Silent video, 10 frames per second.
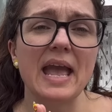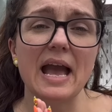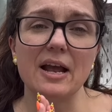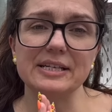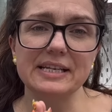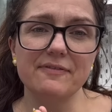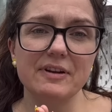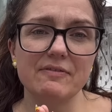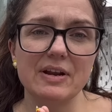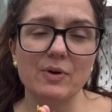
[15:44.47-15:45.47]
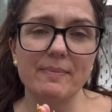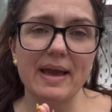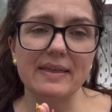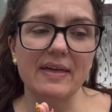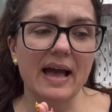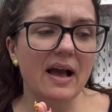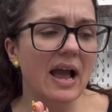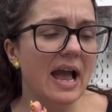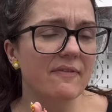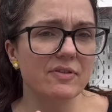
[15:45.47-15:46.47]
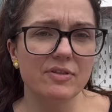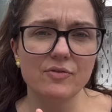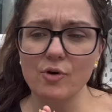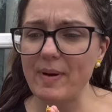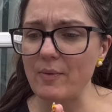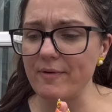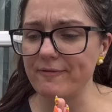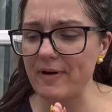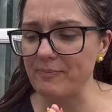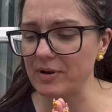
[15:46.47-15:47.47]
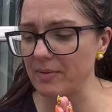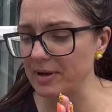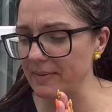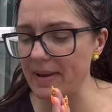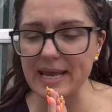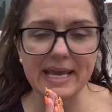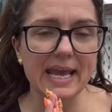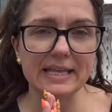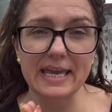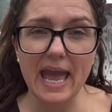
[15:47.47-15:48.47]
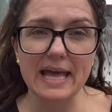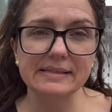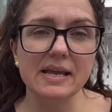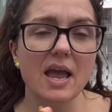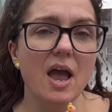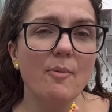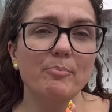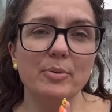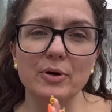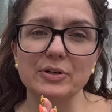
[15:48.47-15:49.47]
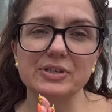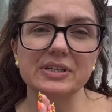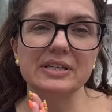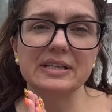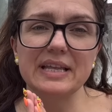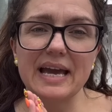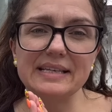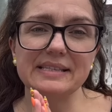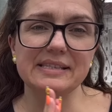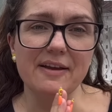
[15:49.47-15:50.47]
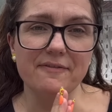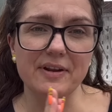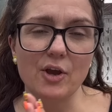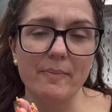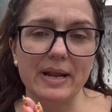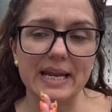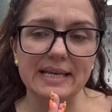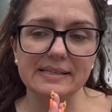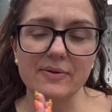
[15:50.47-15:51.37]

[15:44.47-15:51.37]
I definitely really want to make that. I haven't thought about what fabric I'm going to make it in yet, but that is definitely on my list.